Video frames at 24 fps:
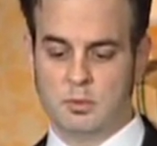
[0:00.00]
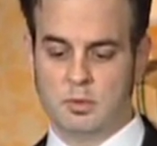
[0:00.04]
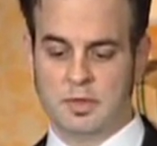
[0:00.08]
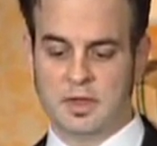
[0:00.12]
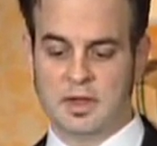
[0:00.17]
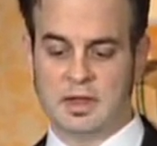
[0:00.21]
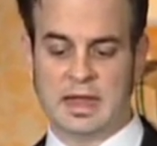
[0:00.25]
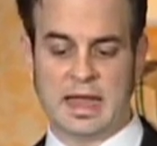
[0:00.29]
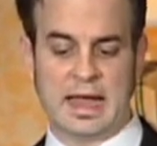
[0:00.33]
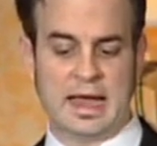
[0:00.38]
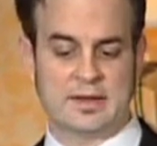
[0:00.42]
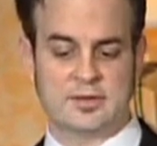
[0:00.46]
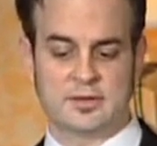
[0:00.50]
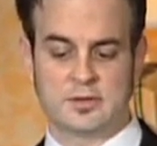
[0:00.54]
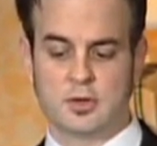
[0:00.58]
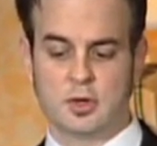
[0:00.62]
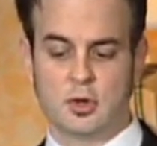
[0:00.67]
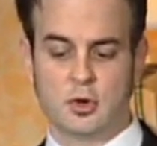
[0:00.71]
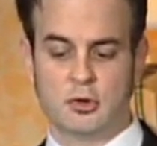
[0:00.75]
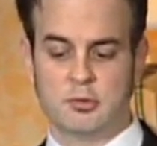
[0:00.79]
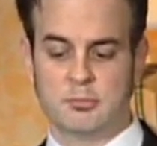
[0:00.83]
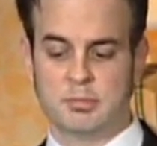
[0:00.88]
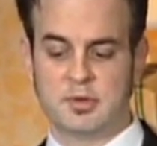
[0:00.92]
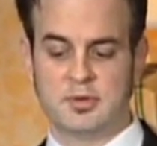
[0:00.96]
the last
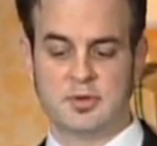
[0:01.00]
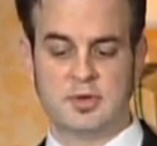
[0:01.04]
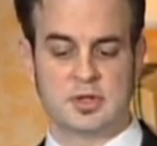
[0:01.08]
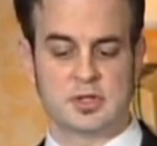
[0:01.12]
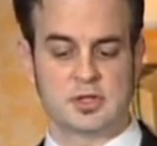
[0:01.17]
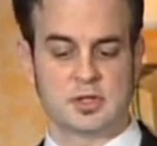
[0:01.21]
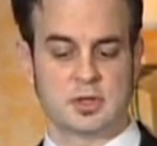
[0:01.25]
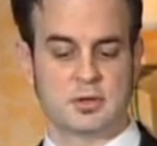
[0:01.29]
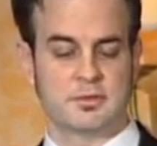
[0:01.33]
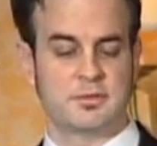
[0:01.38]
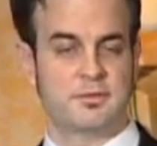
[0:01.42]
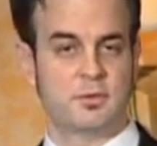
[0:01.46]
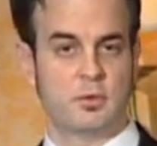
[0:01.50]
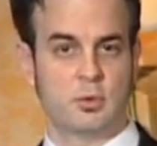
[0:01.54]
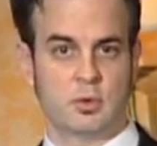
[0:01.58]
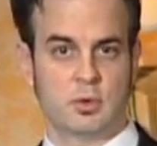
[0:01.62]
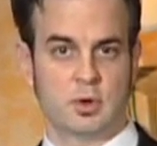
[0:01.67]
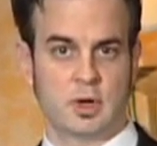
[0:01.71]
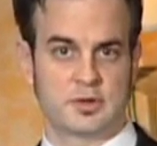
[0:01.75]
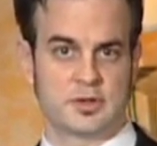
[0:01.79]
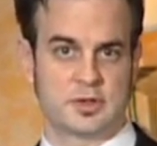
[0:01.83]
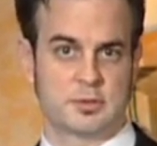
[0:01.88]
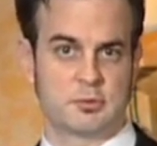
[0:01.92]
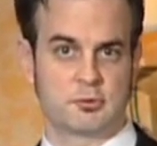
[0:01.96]
known position
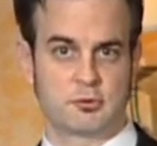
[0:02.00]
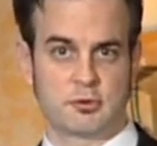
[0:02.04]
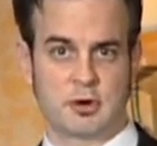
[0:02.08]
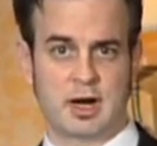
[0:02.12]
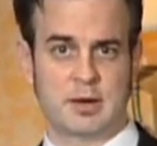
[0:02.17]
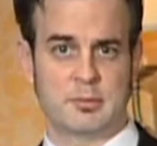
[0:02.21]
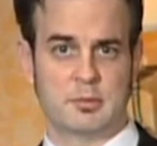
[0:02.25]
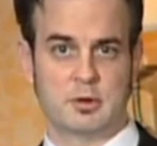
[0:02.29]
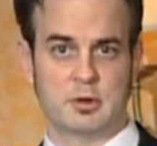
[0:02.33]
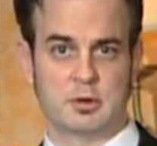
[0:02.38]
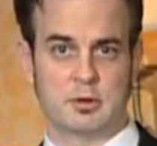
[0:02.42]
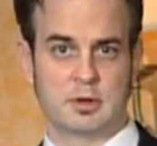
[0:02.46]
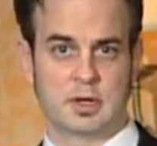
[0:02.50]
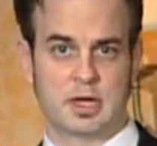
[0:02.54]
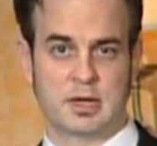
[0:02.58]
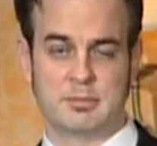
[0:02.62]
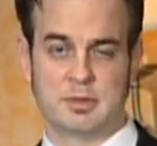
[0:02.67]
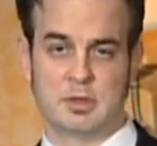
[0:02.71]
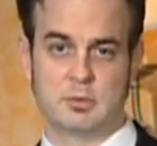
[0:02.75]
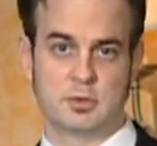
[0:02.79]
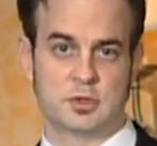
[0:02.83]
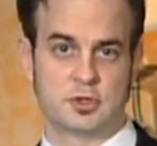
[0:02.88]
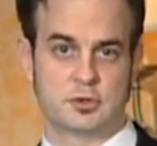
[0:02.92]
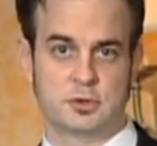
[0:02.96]
for a subscriber can
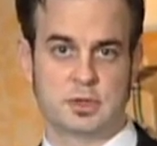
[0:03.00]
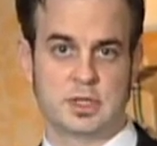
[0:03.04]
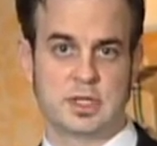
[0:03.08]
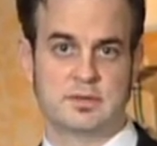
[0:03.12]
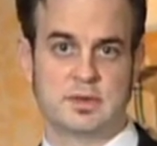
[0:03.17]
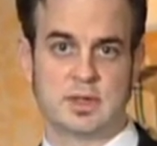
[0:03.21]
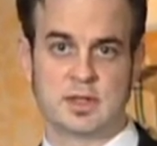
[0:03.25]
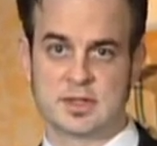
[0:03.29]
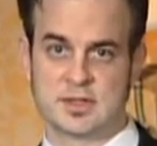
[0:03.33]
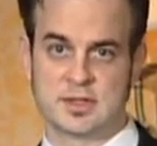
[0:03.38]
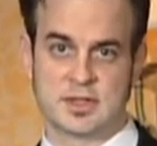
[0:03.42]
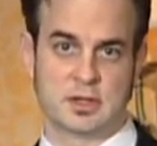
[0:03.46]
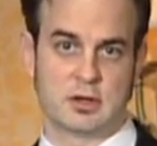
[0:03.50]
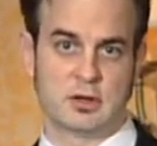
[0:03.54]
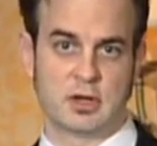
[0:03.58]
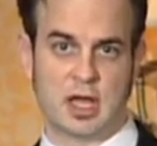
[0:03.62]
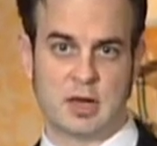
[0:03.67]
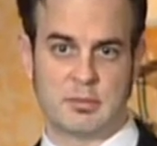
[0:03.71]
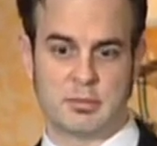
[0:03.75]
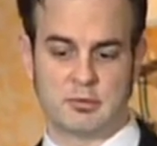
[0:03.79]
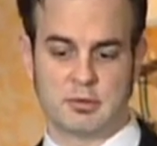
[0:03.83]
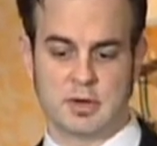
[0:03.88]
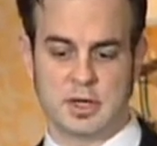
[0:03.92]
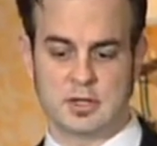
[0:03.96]
be retrieved in a single
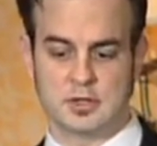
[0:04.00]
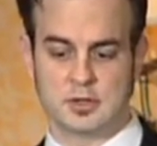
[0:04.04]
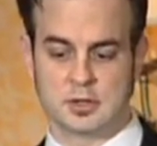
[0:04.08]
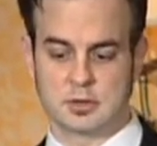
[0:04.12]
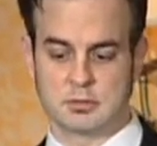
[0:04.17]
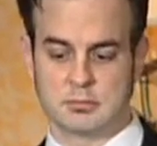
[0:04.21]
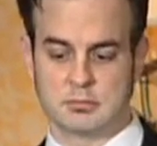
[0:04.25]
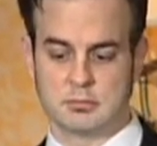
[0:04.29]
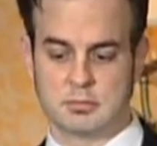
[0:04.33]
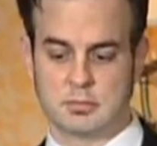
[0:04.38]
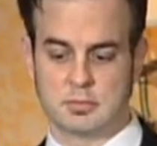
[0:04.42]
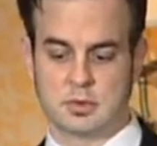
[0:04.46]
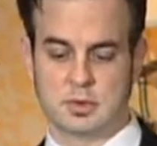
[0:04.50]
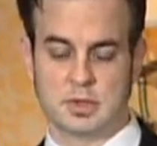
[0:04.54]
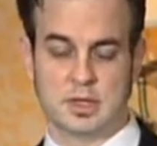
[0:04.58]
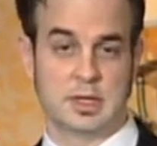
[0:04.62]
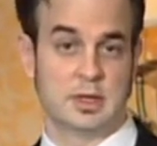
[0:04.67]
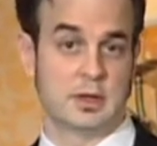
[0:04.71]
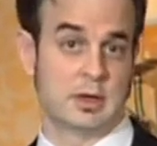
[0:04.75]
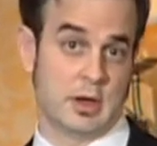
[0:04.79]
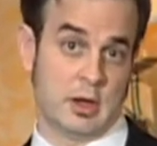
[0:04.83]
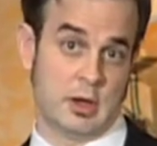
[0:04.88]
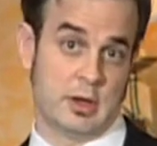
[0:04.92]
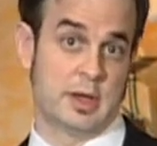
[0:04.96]
operation
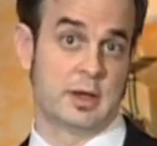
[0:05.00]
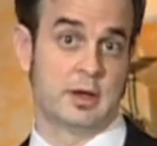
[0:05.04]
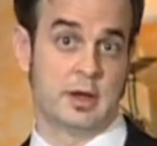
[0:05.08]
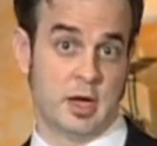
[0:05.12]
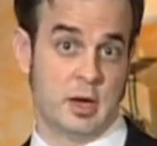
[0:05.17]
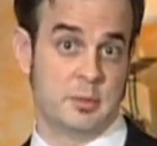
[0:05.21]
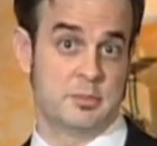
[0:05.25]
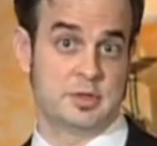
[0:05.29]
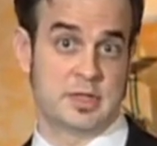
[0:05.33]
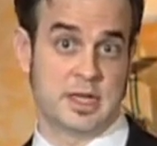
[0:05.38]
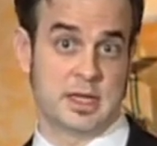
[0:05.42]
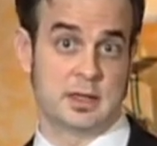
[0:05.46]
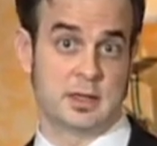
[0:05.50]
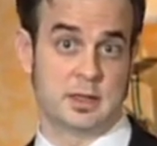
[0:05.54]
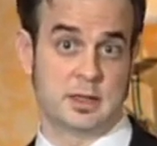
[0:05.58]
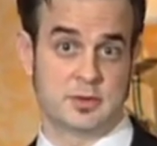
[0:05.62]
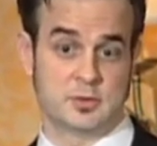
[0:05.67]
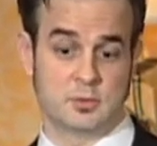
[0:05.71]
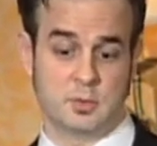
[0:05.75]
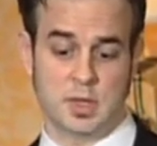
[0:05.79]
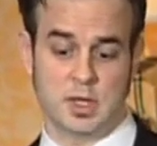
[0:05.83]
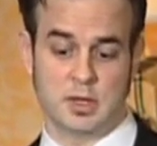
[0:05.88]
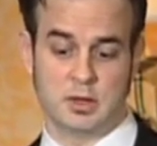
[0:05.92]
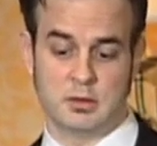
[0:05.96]
and updated
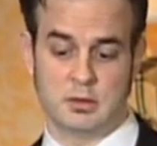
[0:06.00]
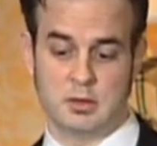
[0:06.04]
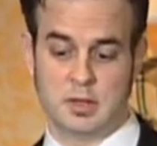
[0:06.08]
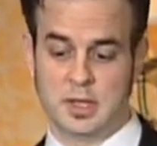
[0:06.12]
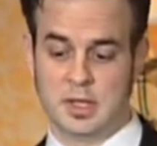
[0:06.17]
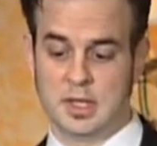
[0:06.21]
as well.